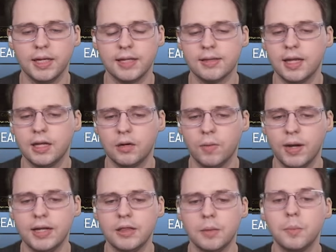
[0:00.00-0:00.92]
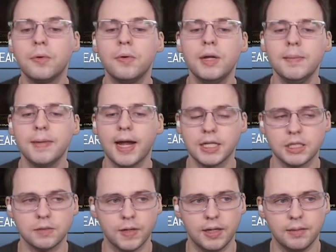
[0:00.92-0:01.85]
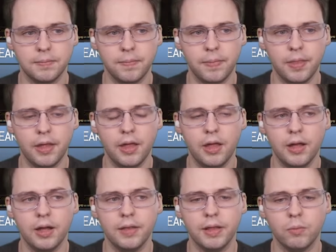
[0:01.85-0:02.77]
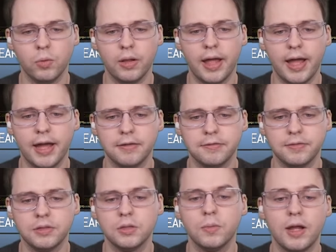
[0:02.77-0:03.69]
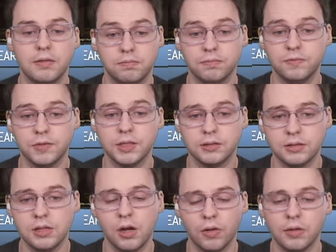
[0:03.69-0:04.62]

get taken away in the pre-patch event. And then we'll have to wait for, you know,